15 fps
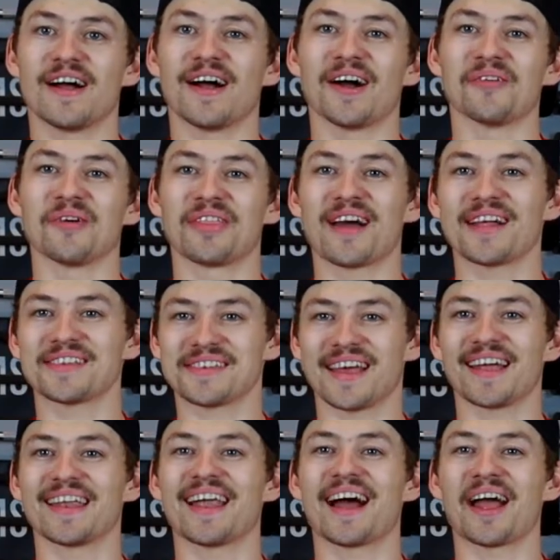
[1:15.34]
With that
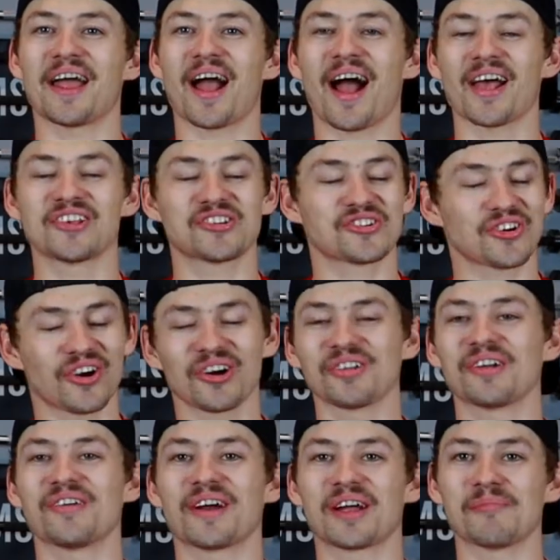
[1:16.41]
said, I
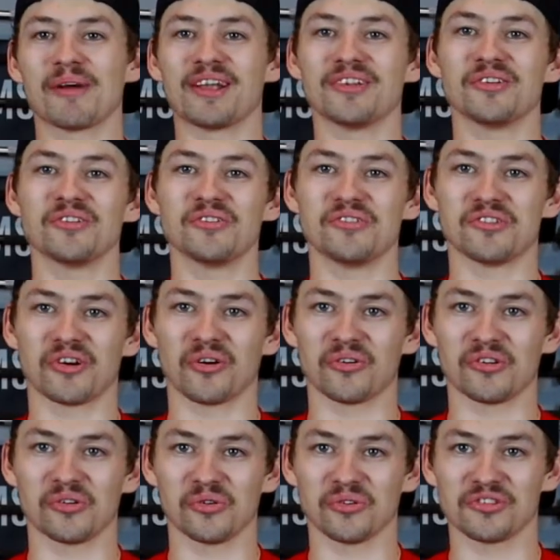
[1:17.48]
strongly recommend you use your own
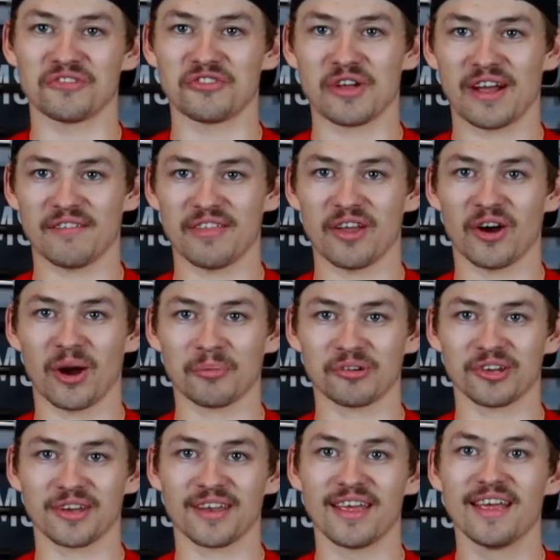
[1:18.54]
tools if you have the
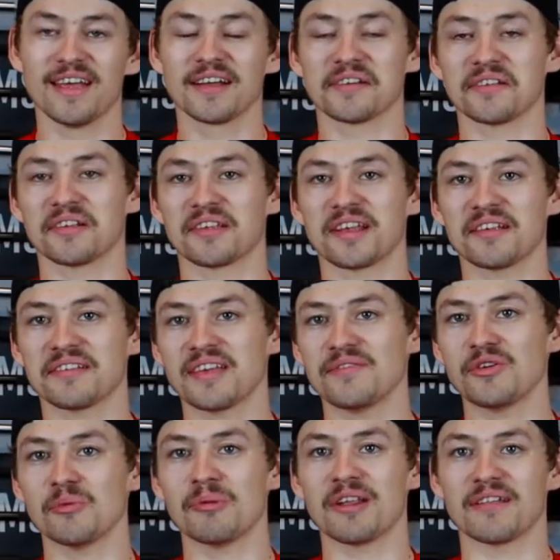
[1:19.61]
option, because it's gonna save
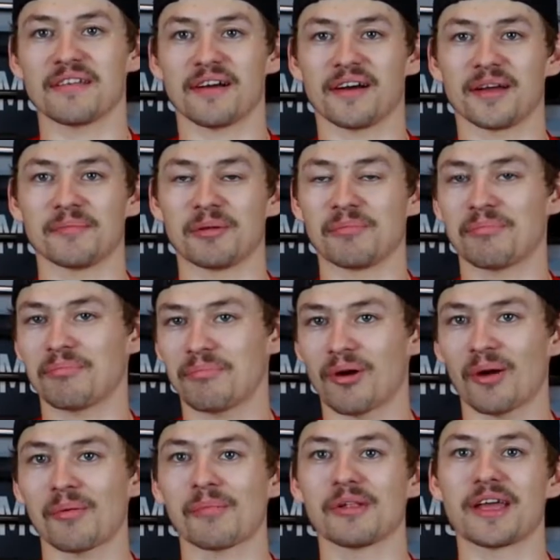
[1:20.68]
you a bit of time and
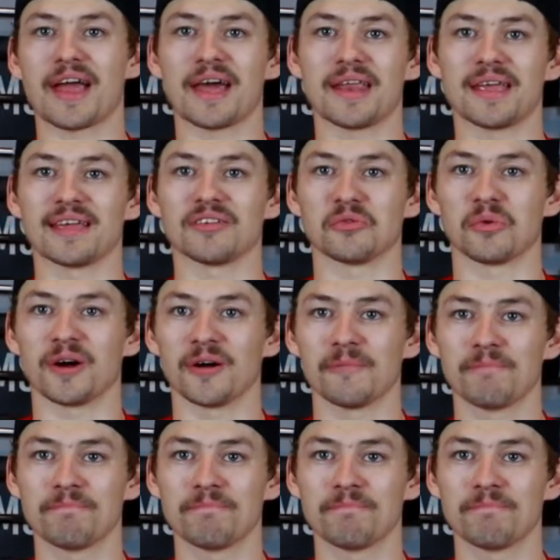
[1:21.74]
probably a headache as well.